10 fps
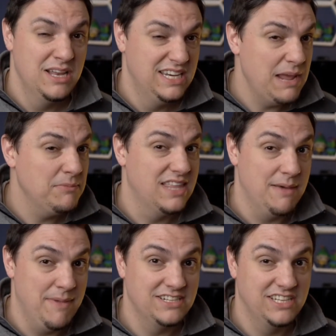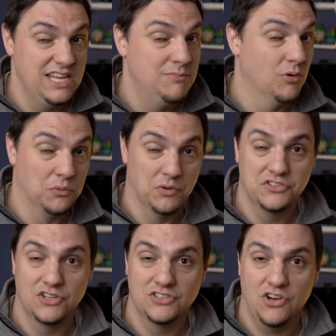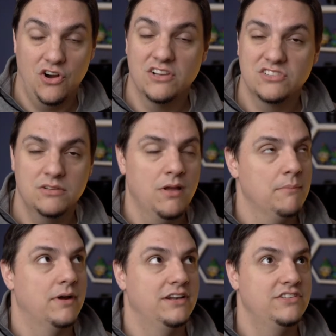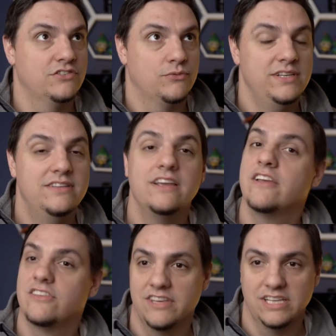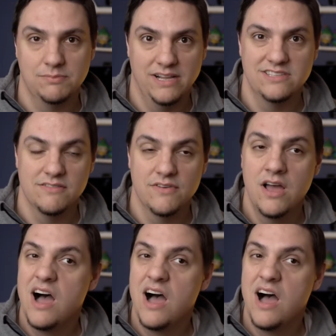namely that Magic Keyboard, which looks awesome, but it's just ridiculously expensive.